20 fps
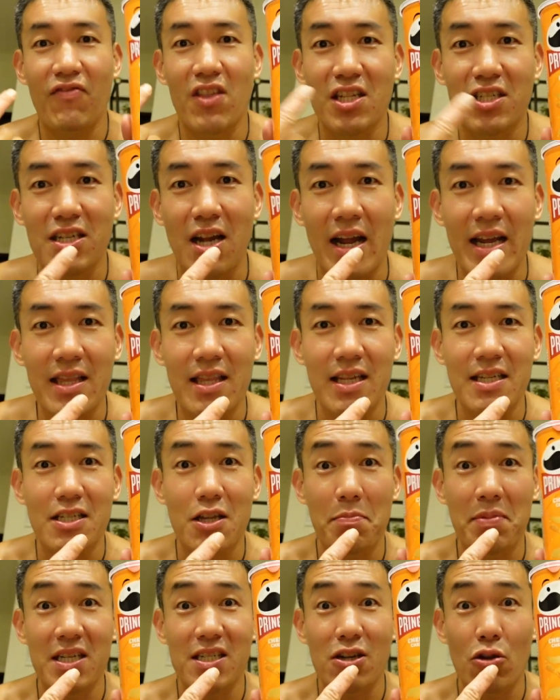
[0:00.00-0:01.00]
designed this
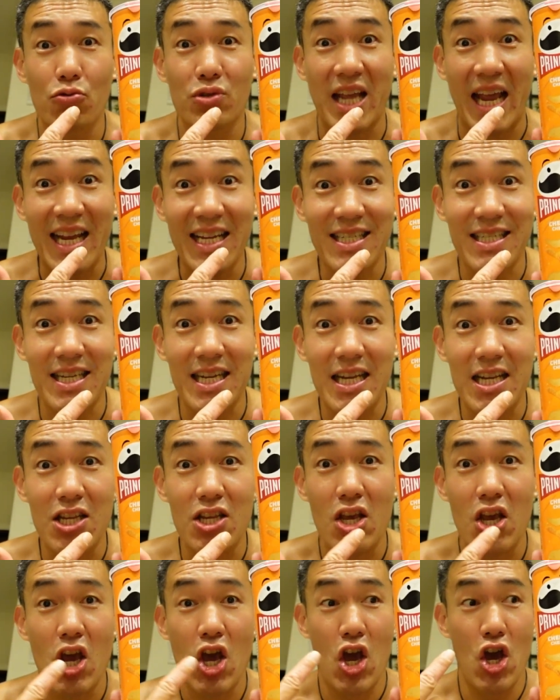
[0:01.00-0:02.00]
to be so tasty.